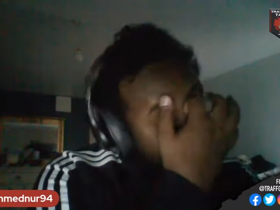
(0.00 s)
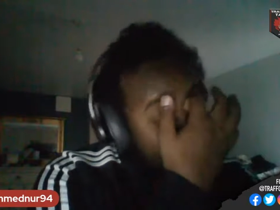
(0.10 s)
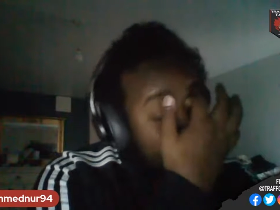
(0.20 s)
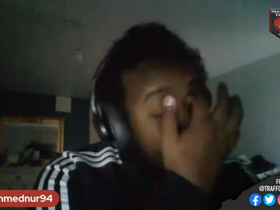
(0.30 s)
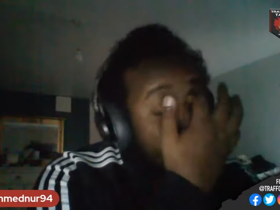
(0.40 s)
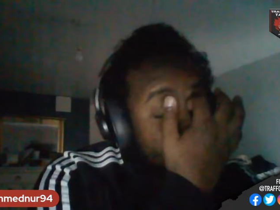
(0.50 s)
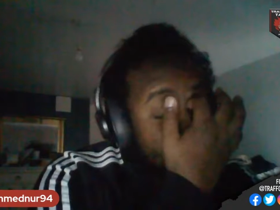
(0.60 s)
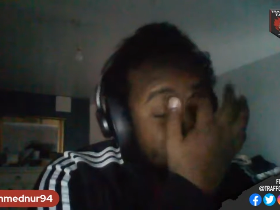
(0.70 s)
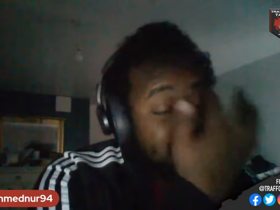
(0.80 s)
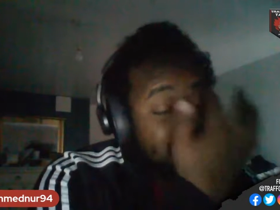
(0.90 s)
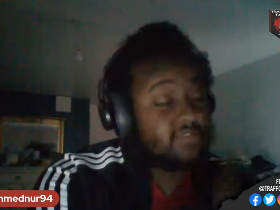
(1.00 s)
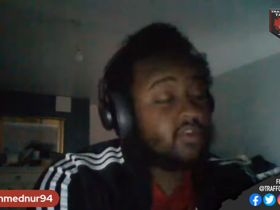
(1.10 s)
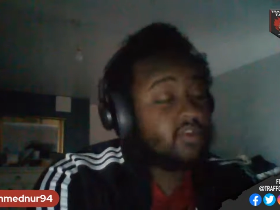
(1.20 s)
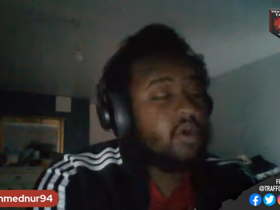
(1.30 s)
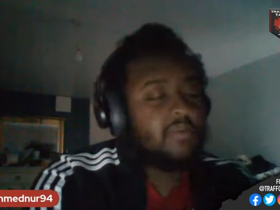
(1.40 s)
I can't accept this
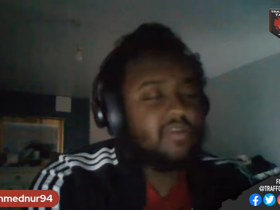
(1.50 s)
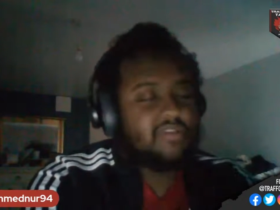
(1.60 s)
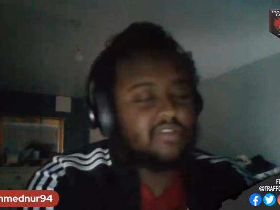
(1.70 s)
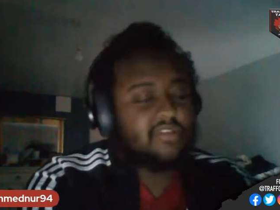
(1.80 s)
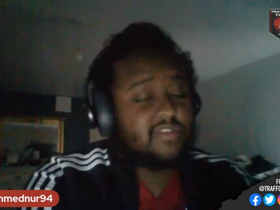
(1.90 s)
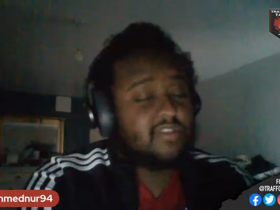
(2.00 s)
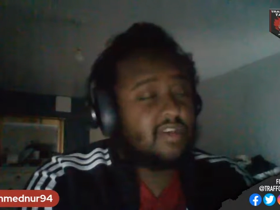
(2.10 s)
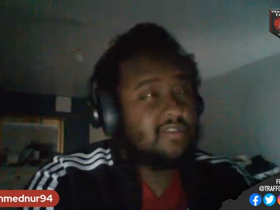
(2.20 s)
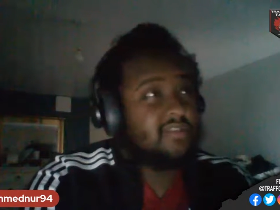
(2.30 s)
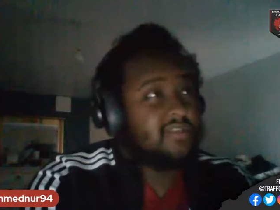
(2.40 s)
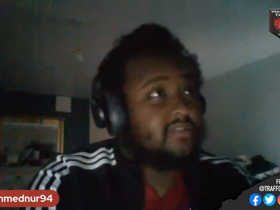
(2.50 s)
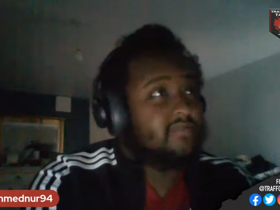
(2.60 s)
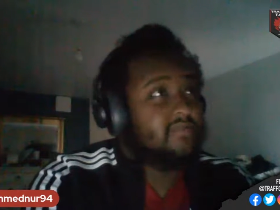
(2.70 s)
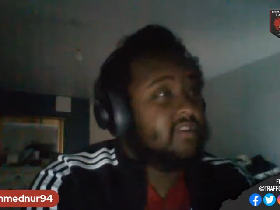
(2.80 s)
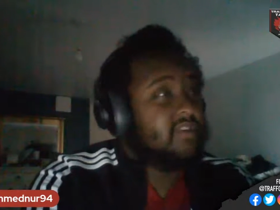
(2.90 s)
common disgust
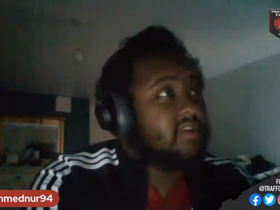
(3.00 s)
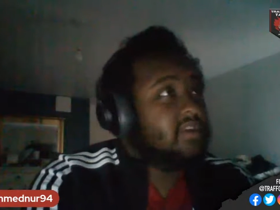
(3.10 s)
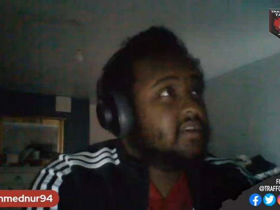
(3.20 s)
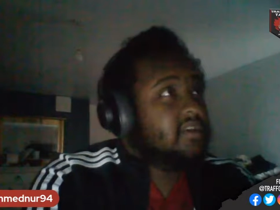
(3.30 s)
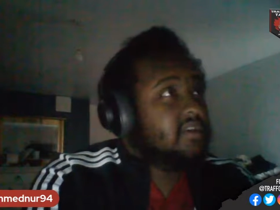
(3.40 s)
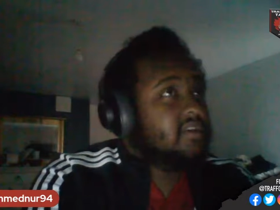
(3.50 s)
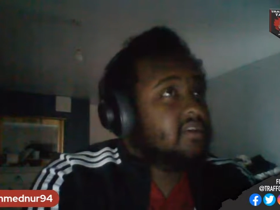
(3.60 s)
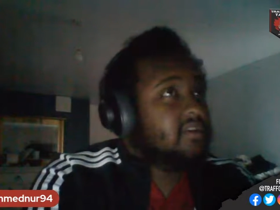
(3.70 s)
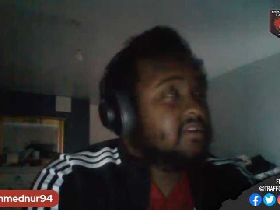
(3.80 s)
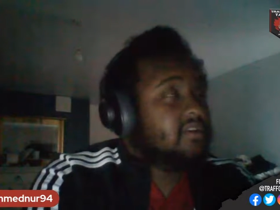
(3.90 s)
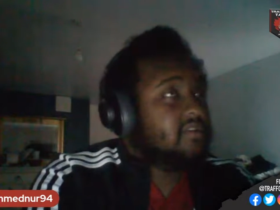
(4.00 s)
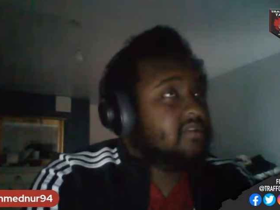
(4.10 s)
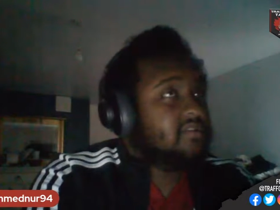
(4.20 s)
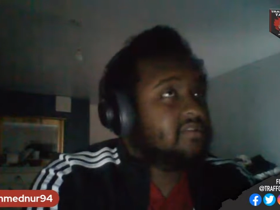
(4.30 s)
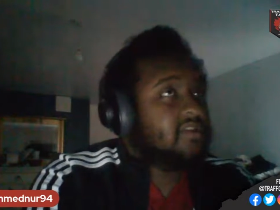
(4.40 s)
of
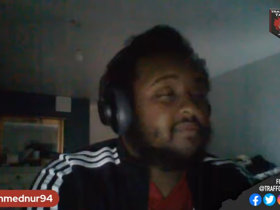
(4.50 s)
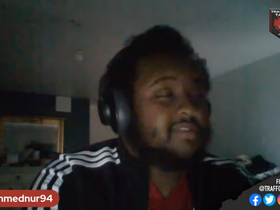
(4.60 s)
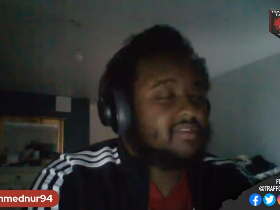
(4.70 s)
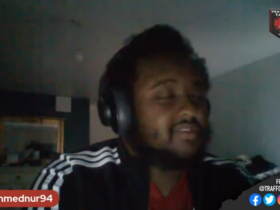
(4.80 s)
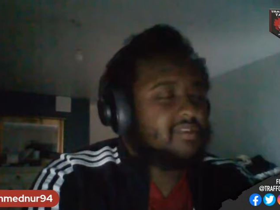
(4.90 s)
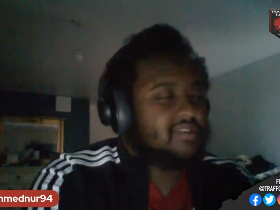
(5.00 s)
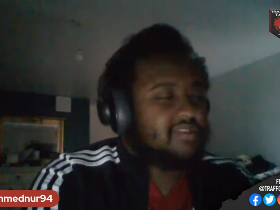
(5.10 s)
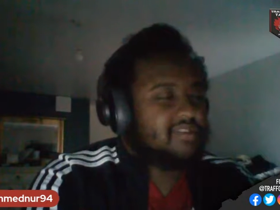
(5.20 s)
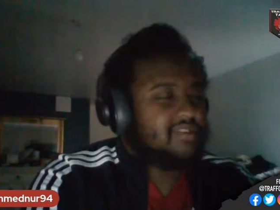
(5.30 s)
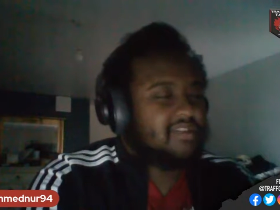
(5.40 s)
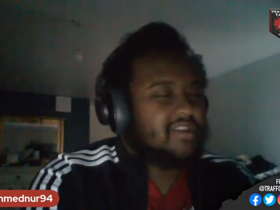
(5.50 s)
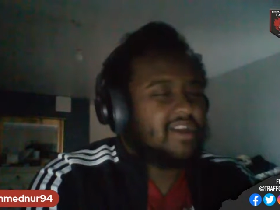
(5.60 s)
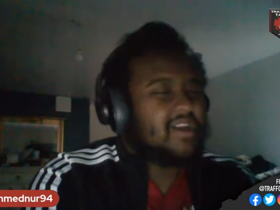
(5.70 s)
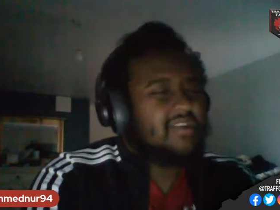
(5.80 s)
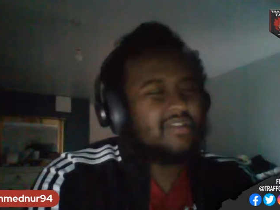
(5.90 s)
I can't accept
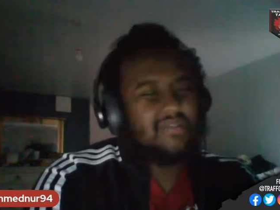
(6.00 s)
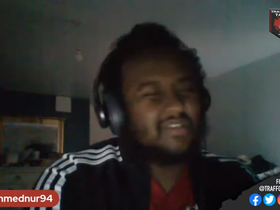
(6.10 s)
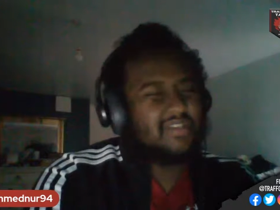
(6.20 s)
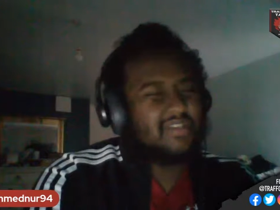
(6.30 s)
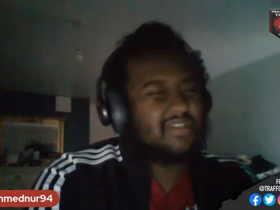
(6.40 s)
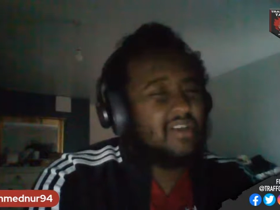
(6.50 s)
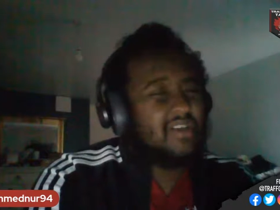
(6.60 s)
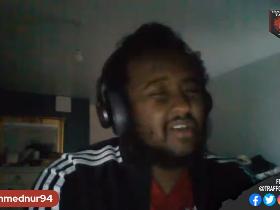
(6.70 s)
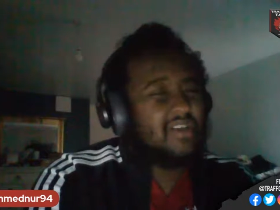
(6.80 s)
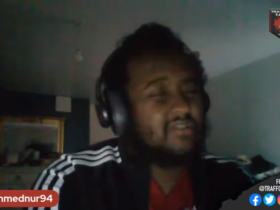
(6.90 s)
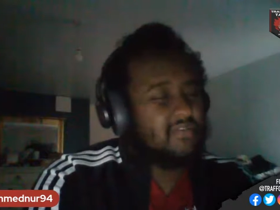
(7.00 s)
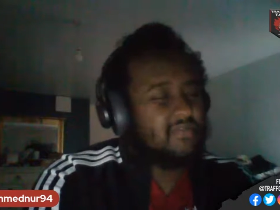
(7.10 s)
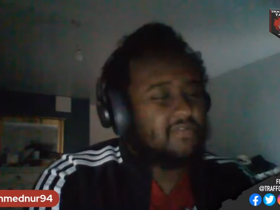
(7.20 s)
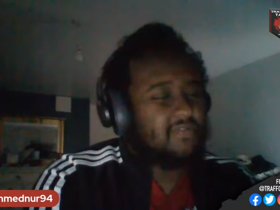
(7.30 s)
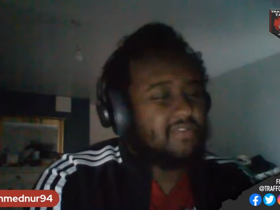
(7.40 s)
the disgust
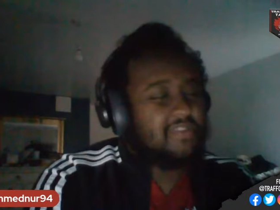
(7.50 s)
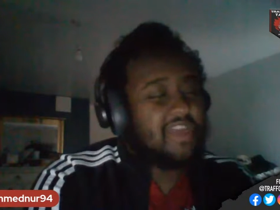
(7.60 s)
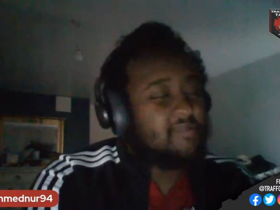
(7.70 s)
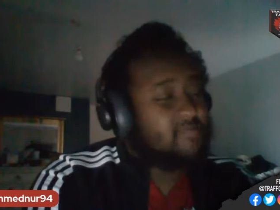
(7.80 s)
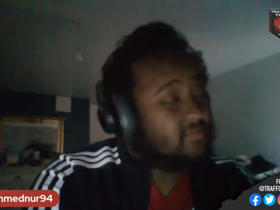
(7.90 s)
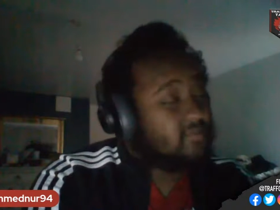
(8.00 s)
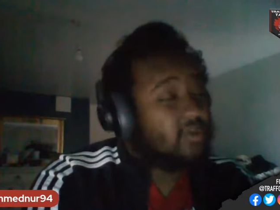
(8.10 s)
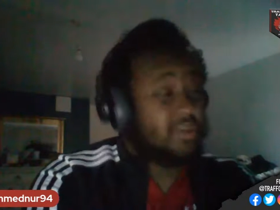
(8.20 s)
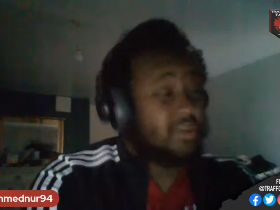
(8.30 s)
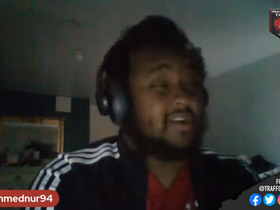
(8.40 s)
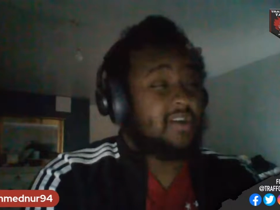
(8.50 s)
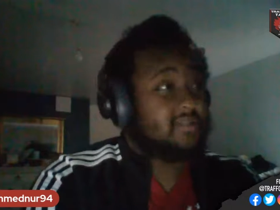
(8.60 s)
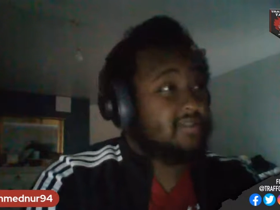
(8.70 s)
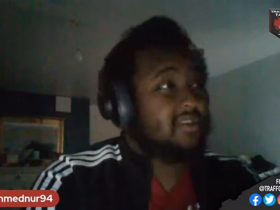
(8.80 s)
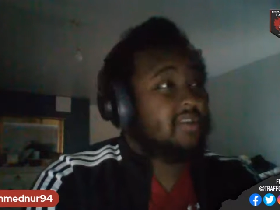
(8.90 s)
of them on
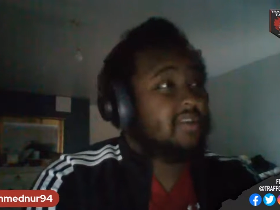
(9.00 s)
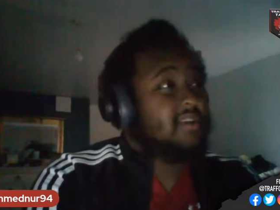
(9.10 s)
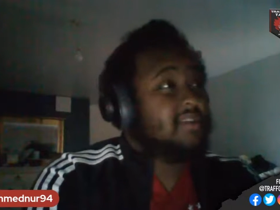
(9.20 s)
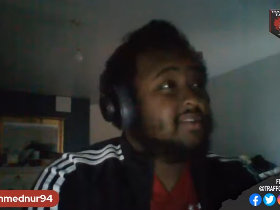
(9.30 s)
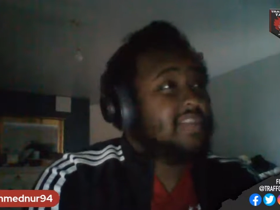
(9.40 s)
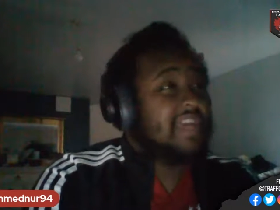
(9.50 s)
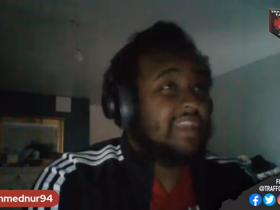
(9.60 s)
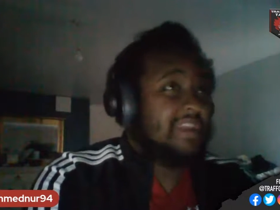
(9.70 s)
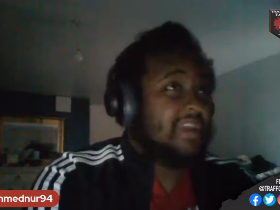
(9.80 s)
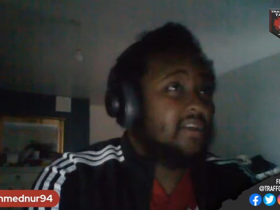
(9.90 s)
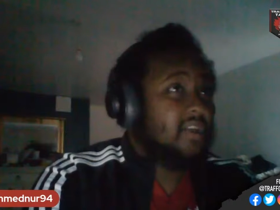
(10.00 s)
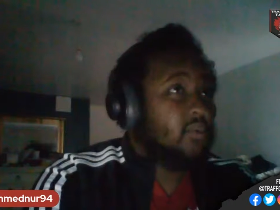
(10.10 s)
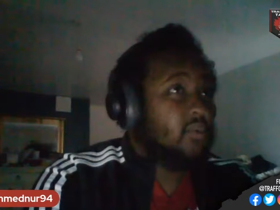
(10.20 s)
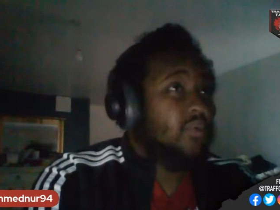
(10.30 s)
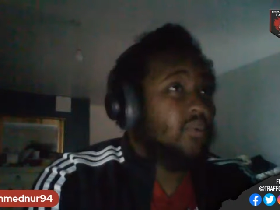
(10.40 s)
us, saying that
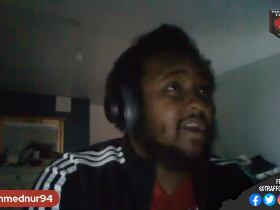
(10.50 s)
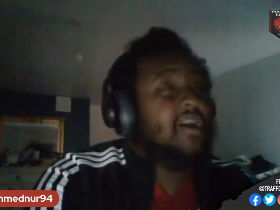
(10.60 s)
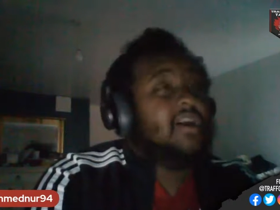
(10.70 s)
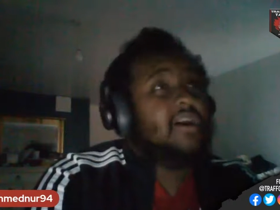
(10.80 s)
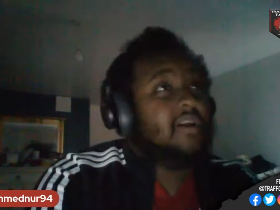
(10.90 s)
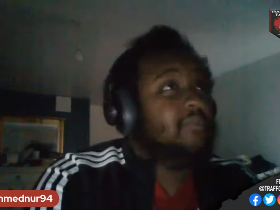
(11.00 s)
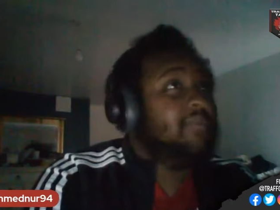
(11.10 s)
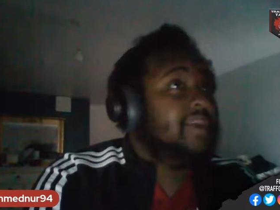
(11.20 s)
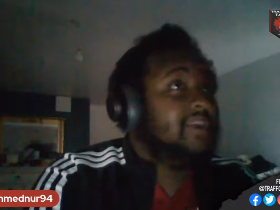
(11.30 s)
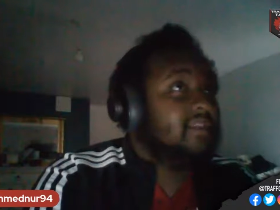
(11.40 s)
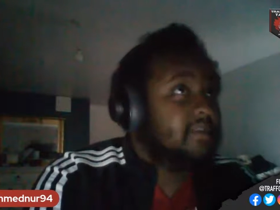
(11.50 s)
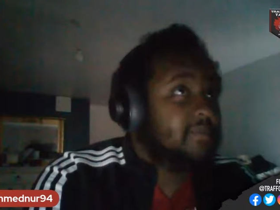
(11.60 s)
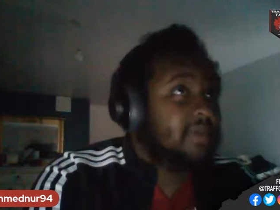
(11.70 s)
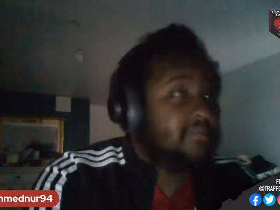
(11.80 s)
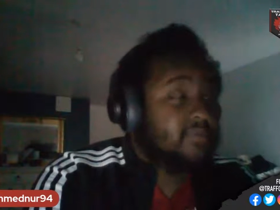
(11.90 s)
we are being
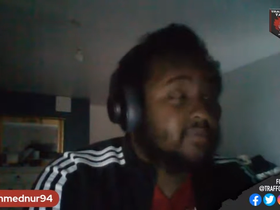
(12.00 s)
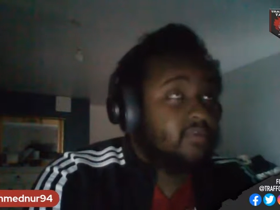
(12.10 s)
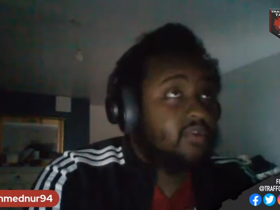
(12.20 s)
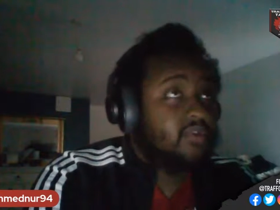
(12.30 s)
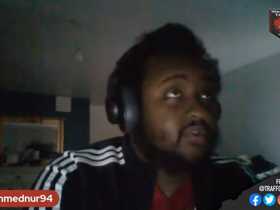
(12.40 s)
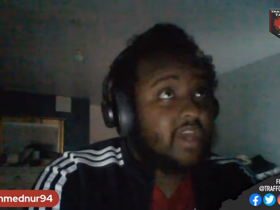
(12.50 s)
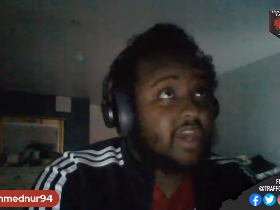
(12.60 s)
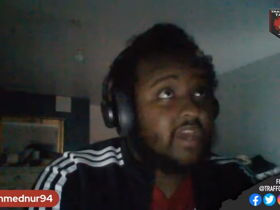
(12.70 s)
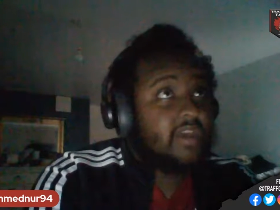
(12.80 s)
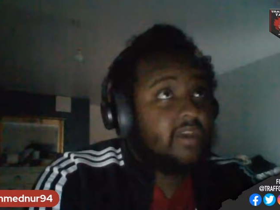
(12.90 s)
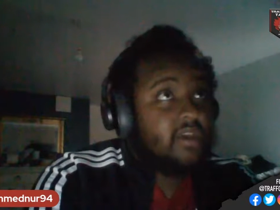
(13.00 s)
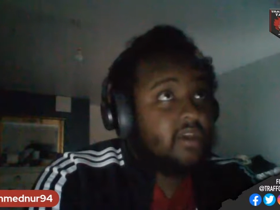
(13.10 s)
the people who go there.